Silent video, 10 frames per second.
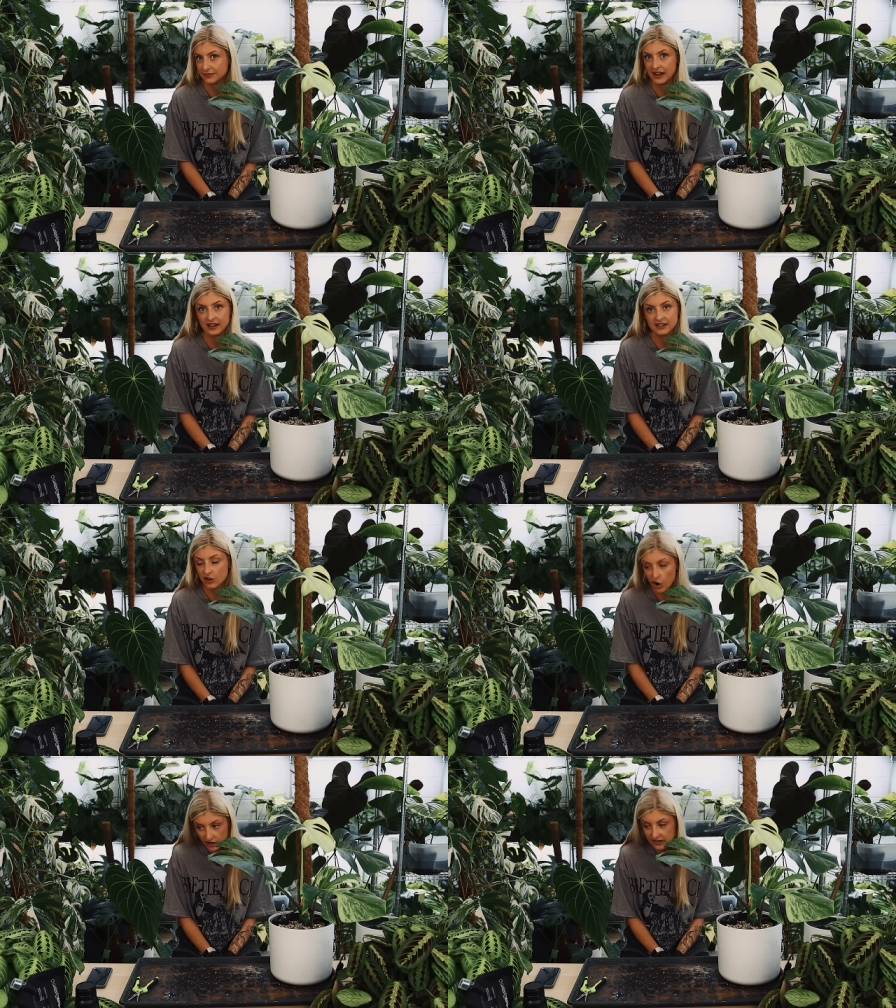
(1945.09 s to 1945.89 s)
That
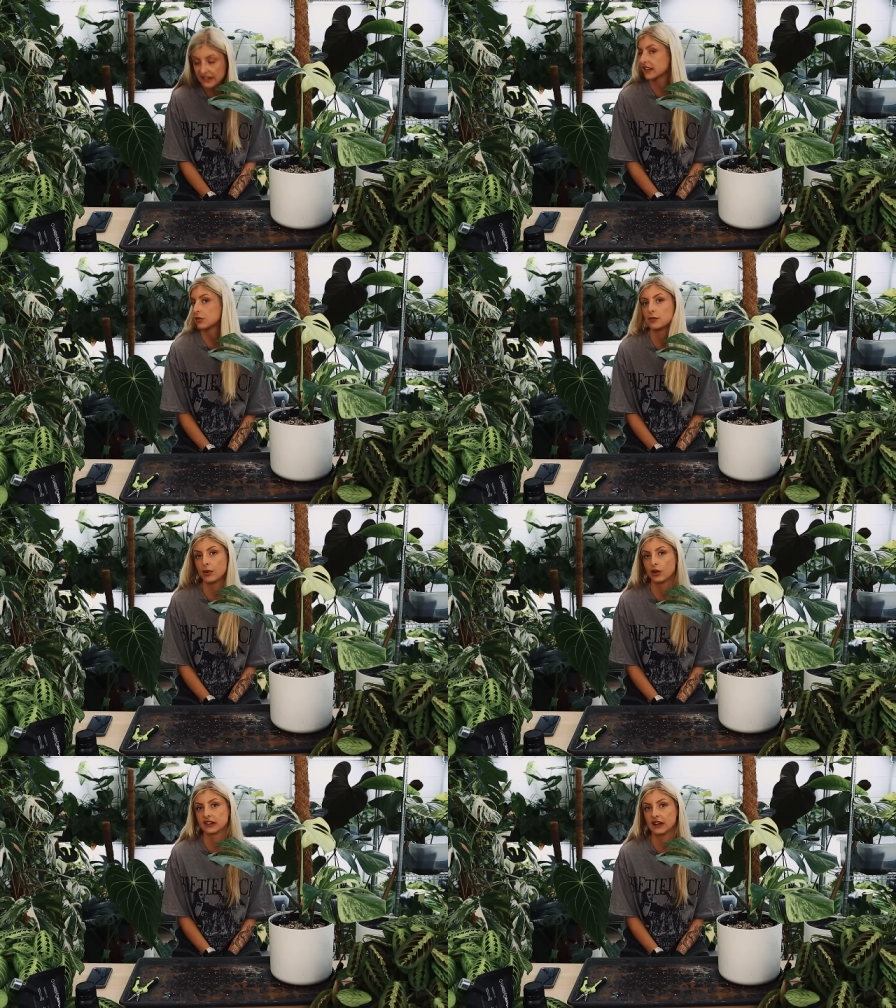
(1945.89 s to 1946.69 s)
it, honestly, that's what it
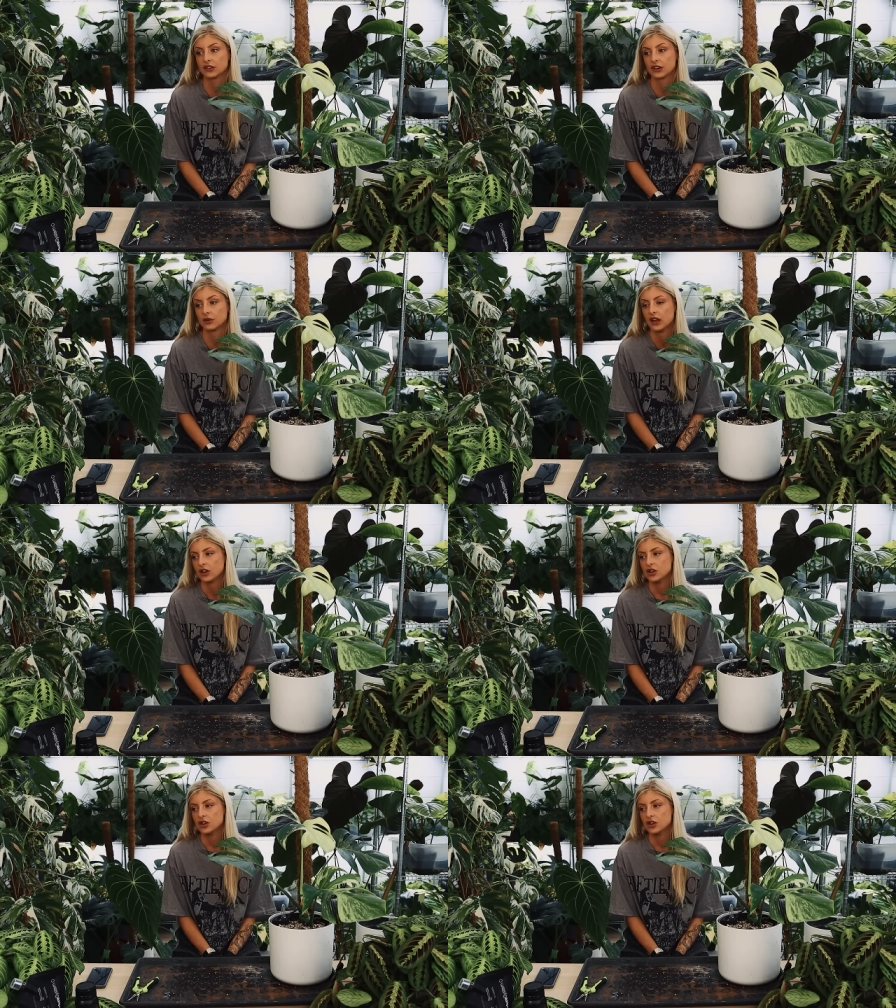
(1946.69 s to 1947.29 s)
boils down to.